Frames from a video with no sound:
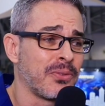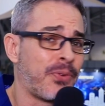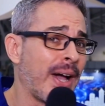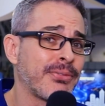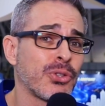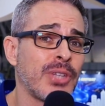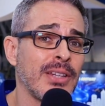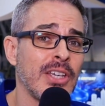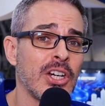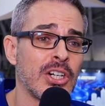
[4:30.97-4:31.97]
five to
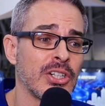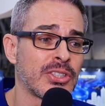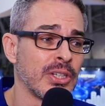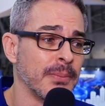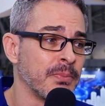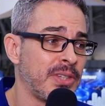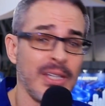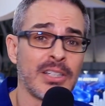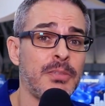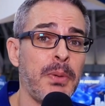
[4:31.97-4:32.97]
ten years, the
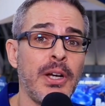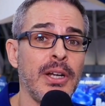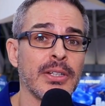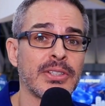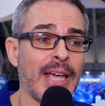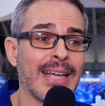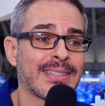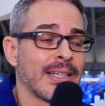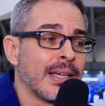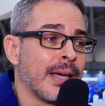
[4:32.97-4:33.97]
experience
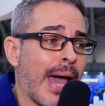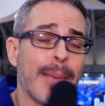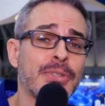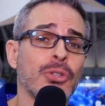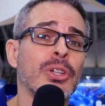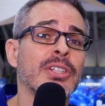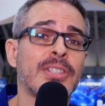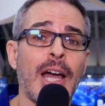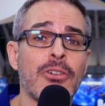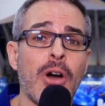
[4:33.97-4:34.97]
has absolutely
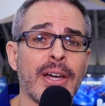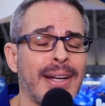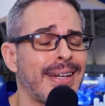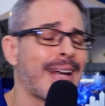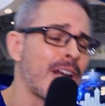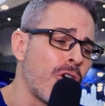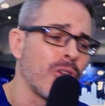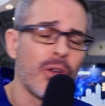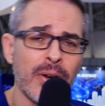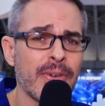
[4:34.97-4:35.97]
skyrocketed, and I know a
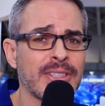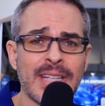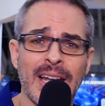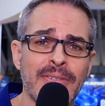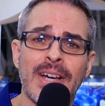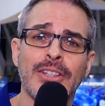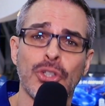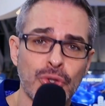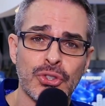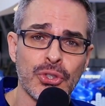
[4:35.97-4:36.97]
lot of us kind of got
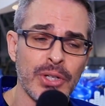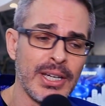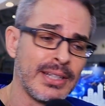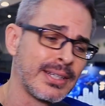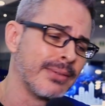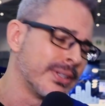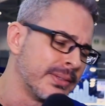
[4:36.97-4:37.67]
used to it, and